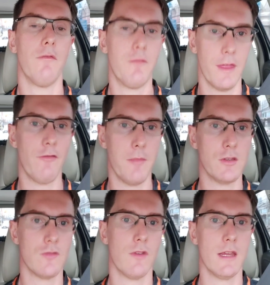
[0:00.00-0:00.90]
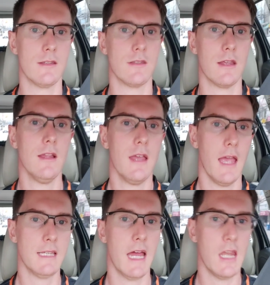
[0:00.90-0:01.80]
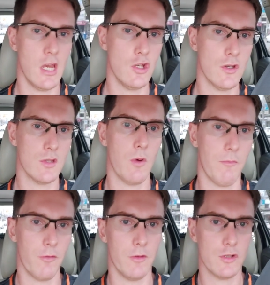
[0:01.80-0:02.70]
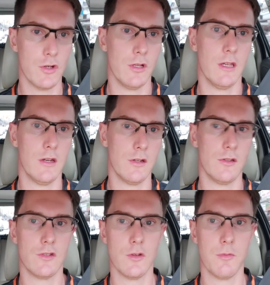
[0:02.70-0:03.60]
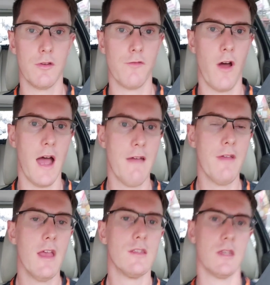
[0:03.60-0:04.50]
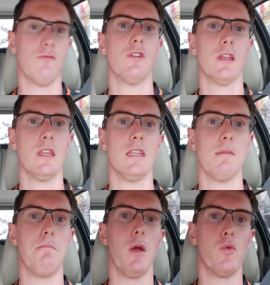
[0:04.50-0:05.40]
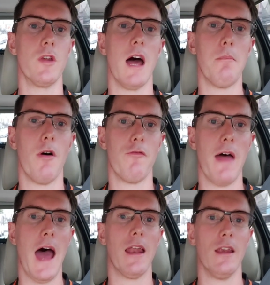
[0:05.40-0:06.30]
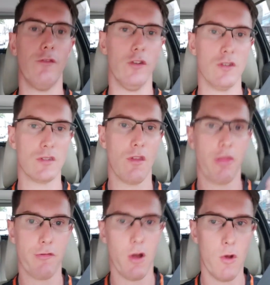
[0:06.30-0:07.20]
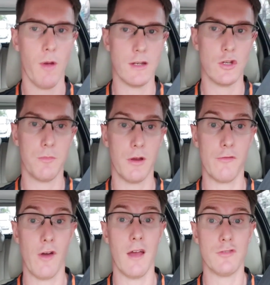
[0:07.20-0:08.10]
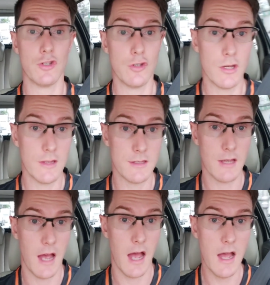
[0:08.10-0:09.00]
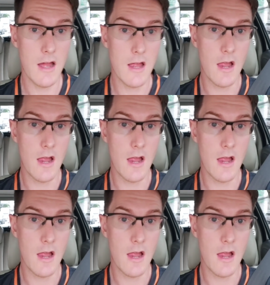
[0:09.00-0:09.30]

for the aforementioned reasons, that it's had an engine swap from the 2-litre to the 2.5. So you really need to build it up off that. And if you just throw a 2.5 tune in this car,